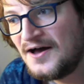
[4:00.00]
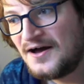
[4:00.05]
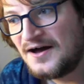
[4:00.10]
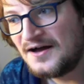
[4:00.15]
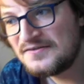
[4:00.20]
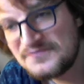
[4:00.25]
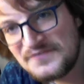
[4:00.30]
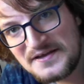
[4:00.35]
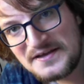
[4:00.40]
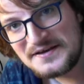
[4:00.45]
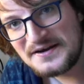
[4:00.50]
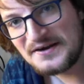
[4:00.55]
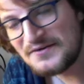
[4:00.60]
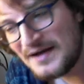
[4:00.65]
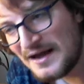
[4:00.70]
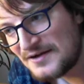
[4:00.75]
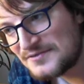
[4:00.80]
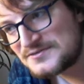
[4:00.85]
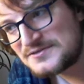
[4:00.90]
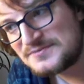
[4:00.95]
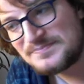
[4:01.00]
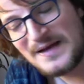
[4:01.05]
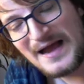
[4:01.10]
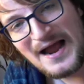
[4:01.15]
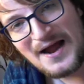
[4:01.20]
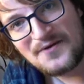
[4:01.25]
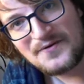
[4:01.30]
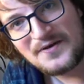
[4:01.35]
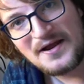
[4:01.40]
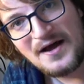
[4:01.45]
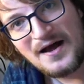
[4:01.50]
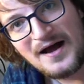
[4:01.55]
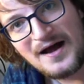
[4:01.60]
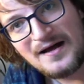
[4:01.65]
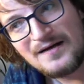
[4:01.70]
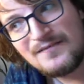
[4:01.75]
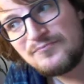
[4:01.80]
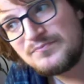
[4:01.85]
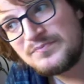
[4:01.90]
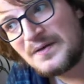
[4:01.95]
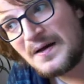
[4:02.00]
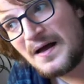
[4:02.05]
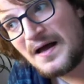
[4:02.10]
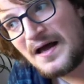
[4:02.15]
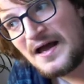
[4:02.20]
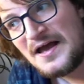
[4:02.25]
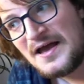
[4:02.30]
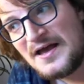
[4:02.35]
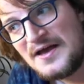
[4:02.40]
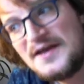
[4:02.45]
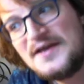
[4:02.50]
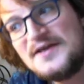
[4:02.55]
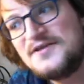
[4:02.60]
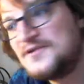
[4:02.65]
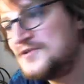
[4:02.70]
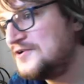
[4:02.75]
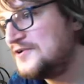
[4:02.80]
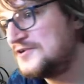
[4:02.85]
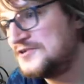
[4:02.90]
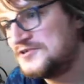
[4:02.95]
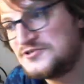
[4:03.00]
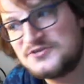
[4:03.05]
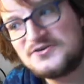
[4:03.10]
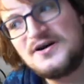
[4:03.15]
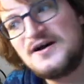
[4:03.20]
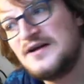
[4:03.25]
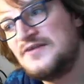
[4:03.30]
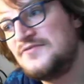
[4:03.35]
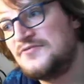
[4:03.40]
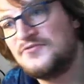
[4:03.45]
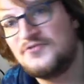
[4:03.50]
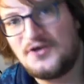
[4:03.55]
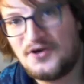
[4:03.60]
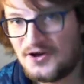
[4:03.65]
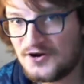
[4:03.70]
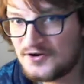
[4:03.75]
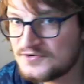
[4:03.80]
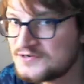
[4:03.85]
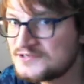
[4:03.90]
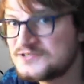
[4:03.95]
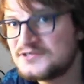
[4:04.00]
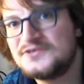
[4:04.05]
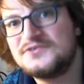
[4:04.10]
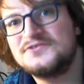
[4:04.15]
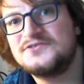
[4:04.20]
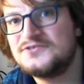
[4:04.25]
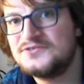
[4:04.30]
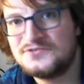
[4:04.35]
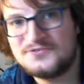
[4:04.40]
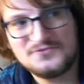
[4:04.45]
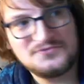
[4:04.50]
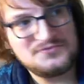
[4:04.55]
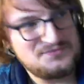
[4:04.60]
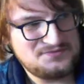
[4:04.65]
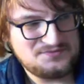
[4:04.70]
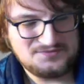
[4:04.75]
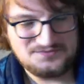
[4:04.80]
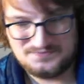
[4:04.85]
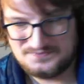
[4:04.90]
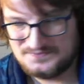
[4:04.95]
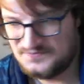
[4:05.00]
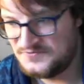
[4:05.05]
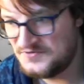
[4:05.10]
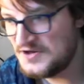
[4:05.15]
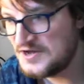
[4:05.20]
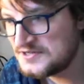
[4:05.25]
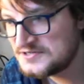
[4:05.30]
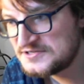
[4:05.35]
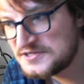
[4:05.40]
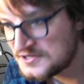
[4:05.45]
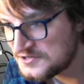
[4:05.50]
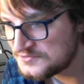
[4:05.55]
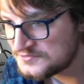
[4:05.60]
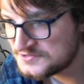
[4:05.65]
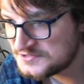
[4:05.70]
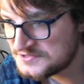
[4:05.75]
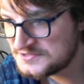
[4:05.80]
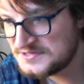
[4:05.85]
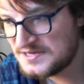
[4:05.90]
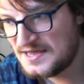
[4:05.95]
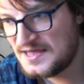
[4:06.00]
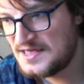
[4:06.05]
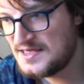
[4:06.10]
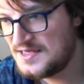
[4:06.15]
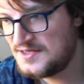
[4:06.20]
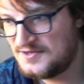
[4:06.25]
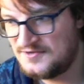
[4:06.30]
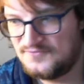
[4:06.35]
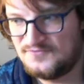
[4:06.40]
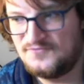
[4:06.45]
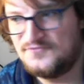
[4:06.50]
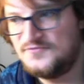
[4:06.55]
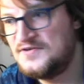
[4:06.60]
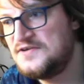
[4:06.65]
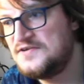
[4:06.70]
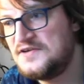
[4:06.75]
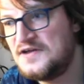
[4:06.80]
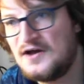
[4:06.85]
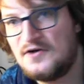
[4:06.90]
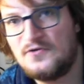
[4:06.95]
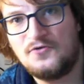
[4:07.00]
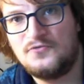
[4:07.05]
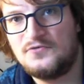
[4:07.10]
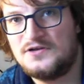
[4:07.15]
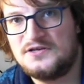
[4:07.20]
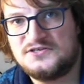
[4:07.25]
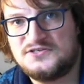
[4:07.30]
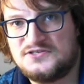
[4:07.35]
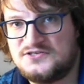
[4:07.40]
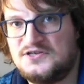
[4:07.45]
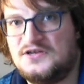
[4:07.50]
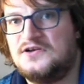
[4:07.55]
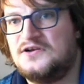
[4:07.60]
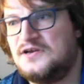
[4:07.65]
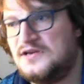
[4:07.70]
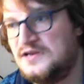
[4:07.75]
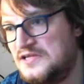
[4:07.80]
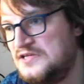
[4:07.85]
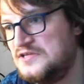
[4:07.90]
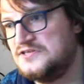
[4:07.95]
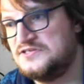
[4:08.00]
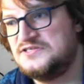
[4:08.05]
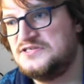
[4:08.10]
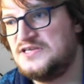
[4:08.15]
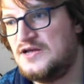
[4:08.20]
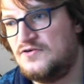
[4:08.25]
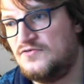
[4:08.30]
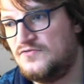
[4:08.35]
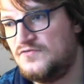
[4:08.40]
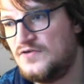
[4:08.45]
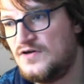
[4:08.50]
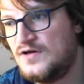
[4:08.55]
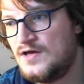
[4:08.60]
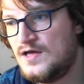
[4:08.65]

I figured out how to power it up, but you got to drive all the horizontal and vertical sync and video all externally yourself.